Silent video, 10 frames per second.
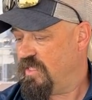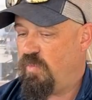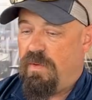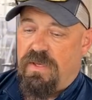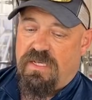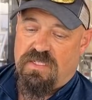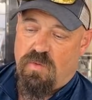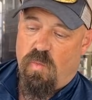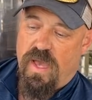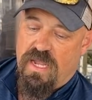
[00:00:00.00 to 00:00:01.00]
whippings
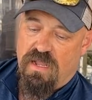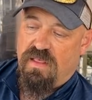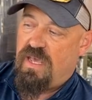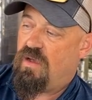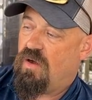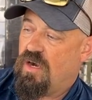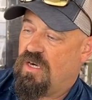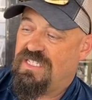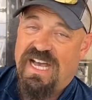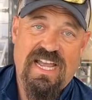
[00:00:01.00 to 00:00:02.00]
when they
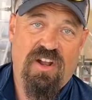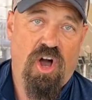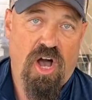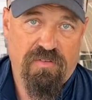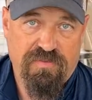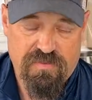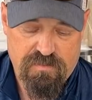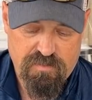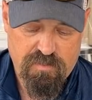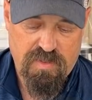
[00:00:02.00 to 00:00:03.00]
are tied off,
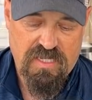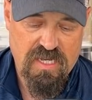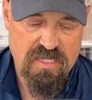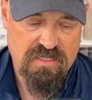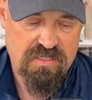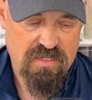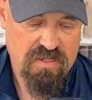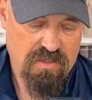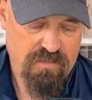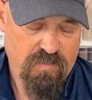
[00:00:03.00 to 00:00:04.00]
because,
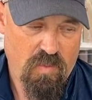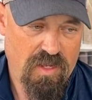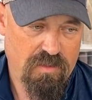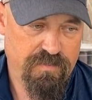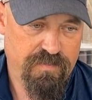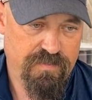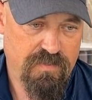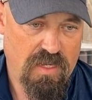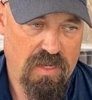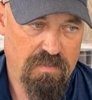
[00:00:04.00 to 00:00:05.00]
well,
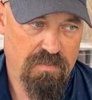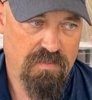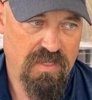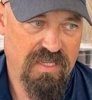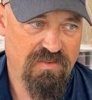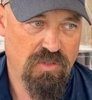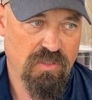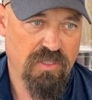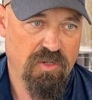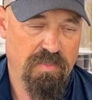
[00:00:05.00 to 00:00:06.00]
it gives you a
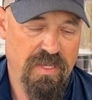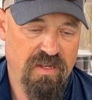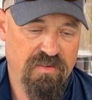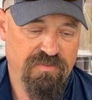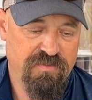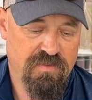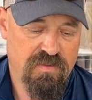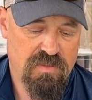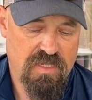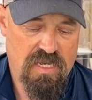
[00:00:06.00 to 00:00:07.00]
little bit of
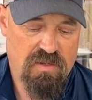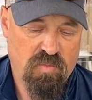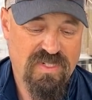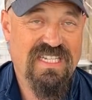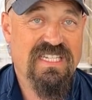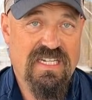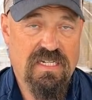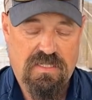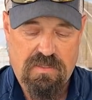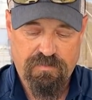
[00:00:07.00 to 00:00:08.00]

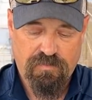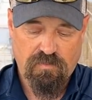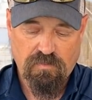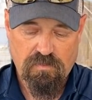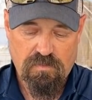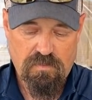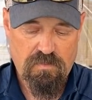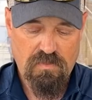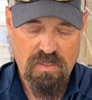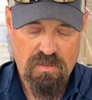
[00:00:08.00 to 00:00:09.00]
resistance.
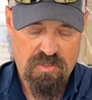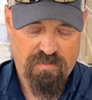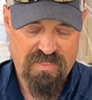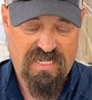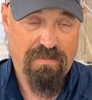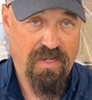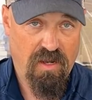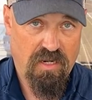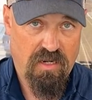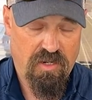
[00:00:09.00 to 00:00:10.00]
So I'm stepping
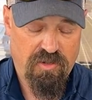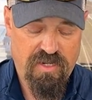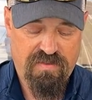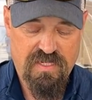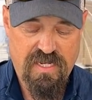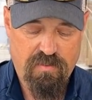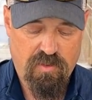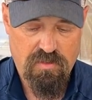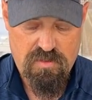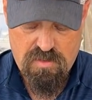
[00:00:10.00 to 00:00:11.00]
on it underneath the
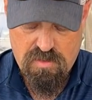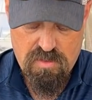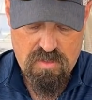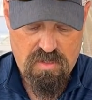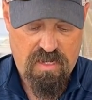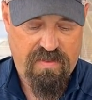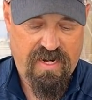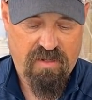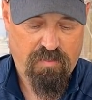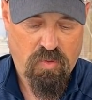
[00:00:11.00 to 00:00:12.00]
table, and then
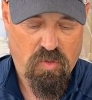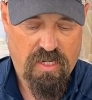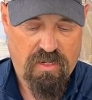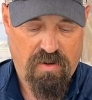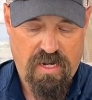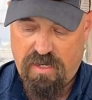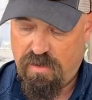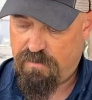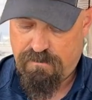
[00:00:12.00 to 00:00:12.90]
I can pull on it right here.